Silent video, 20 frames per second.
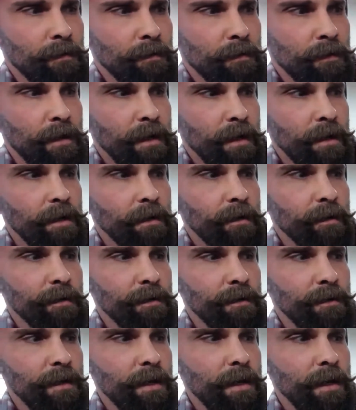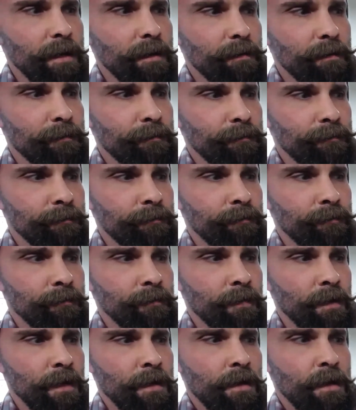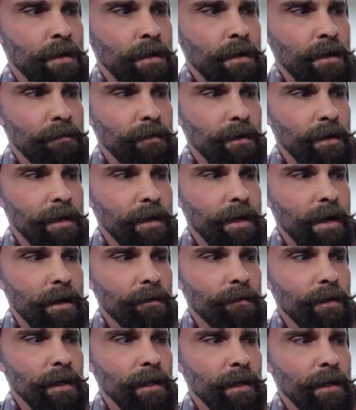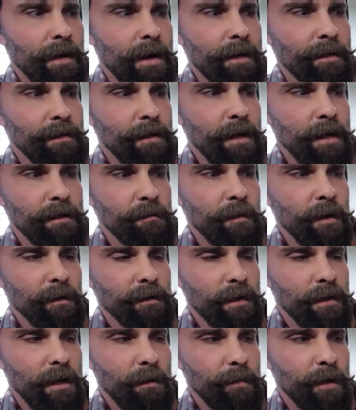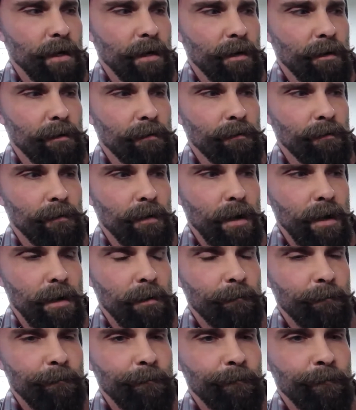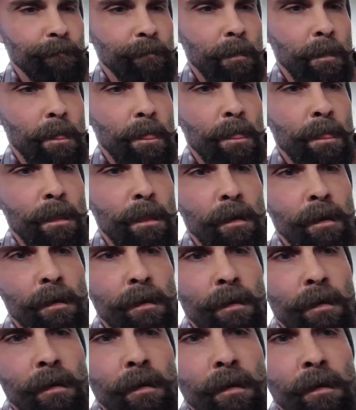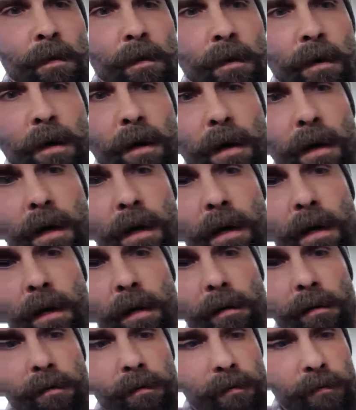Okay, you can see I've already got a really nice edge built up here, right? But